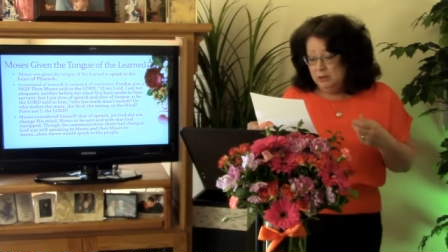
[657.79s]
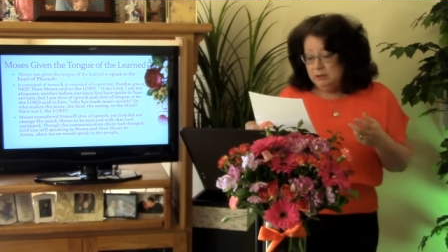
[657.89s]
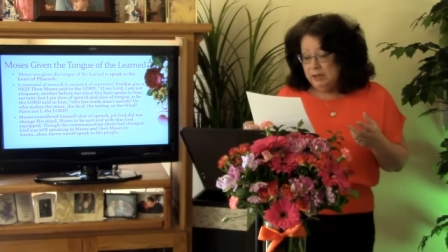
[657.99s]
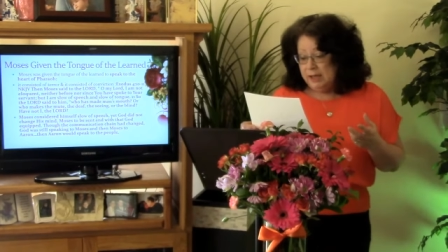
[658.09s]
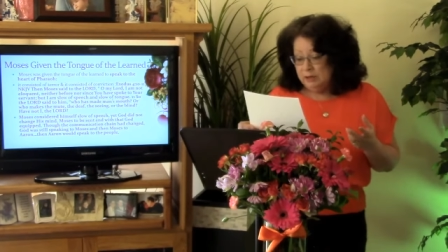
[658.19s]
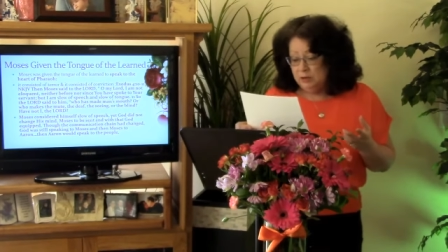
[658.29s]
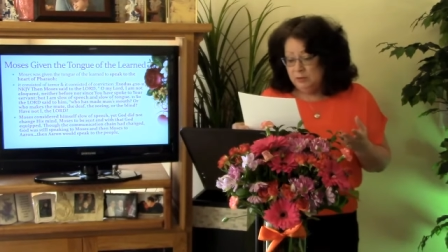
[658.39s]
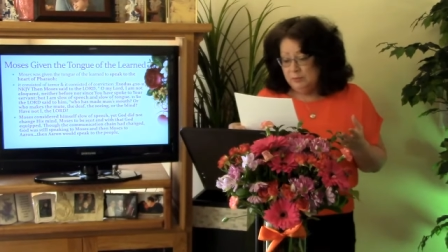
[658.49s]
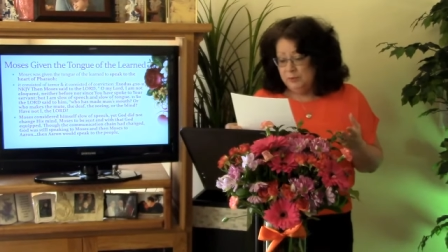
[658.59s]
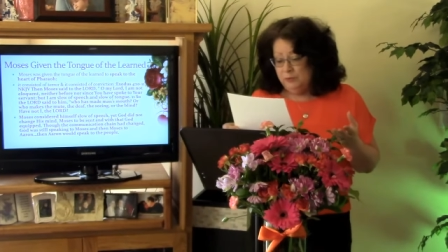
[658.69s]

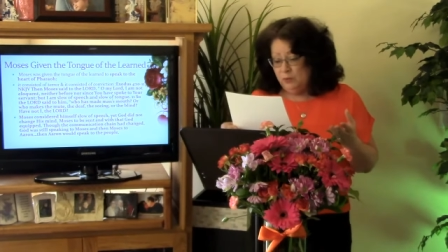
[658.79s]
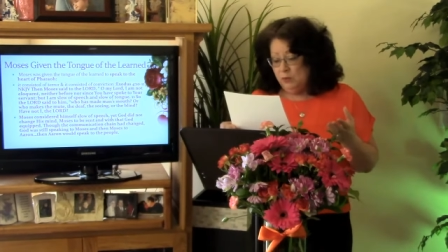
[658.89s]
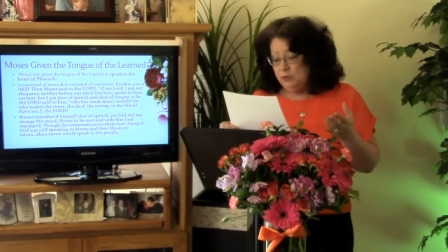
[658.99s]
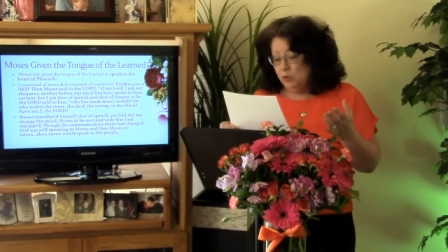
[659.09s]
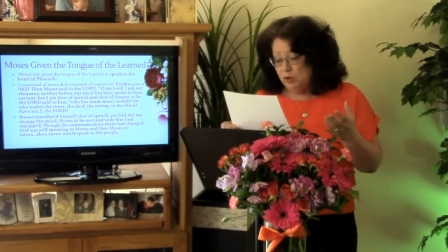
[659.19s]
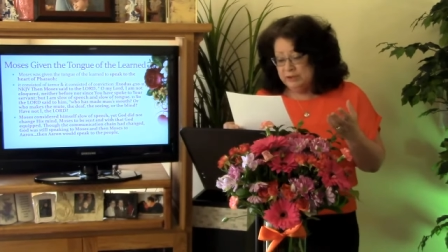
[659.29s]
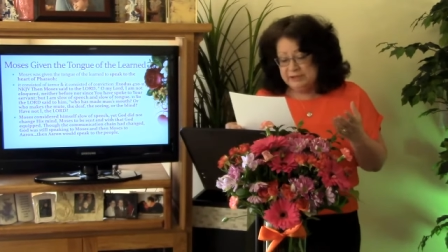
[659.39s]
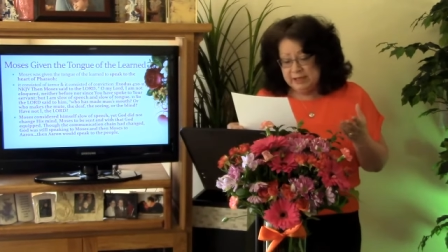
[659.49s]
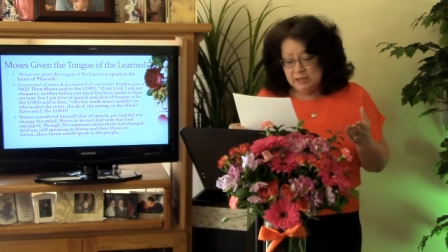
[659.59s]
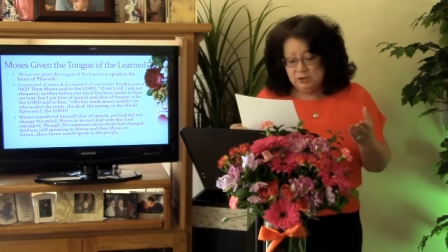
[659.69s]
neither before nor
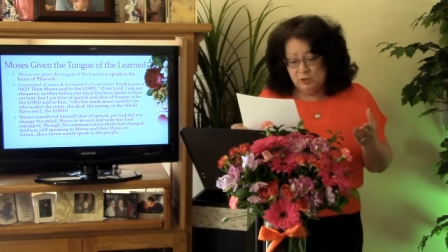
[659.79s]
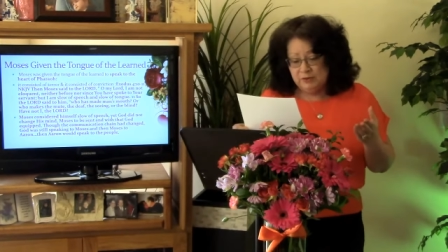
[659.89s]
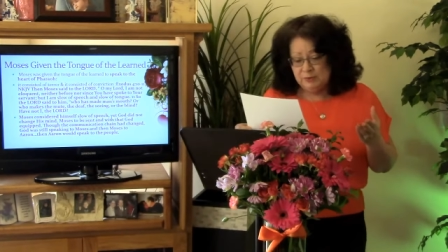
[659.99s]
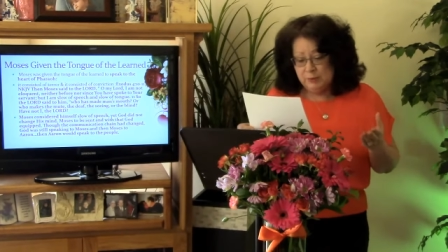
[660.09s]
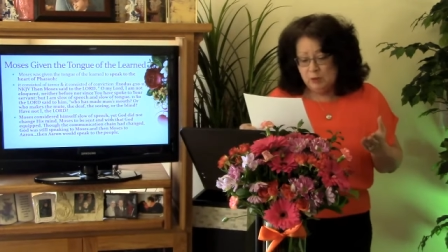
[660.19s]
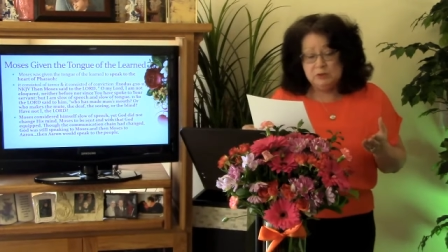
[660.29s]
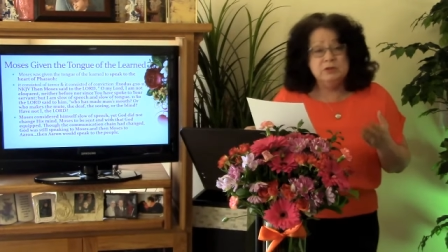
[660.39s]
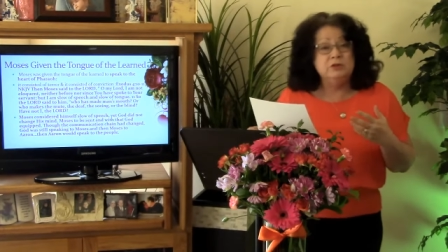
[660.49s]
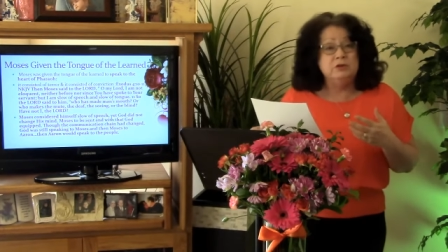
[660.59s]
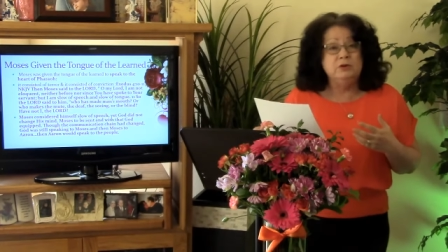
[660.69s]
since you have
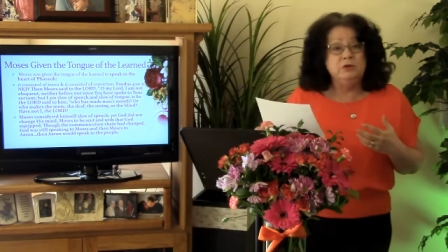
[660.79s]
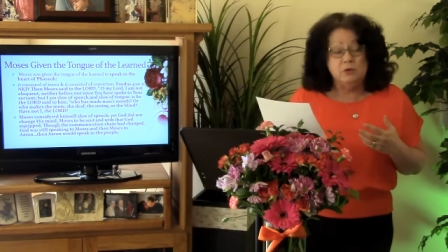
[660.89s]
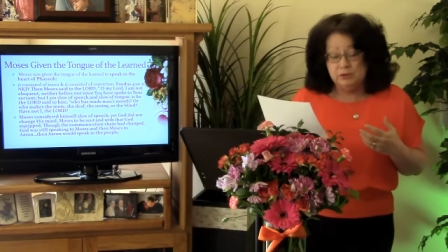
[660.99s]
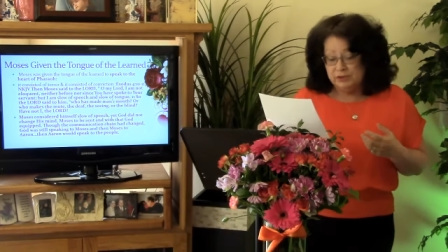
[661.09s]
spoken to your